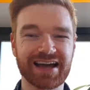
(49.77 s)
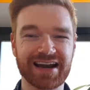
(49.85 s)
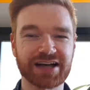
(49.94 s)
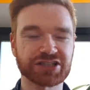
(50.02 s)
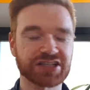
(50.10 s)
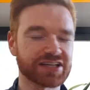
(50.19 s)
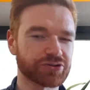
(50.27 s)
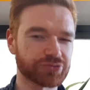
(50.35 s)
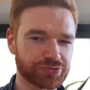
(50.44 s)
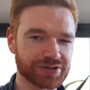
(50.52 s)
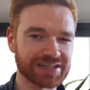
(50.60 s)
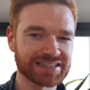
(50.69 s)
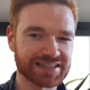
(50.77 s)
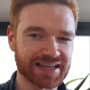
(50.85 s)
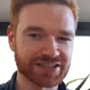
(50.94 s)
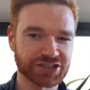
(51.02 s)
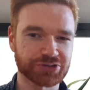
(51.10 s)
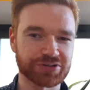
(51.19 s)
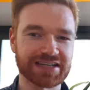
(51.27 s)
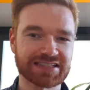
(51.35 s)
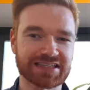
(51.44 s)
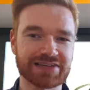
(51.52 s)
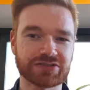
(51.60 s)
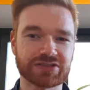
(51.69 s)
and actually increase their
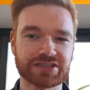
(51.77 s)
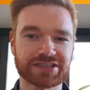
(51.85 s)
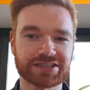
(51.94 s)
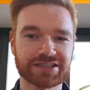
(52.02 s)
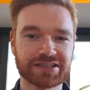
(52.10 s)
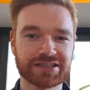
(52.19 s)
stress levels.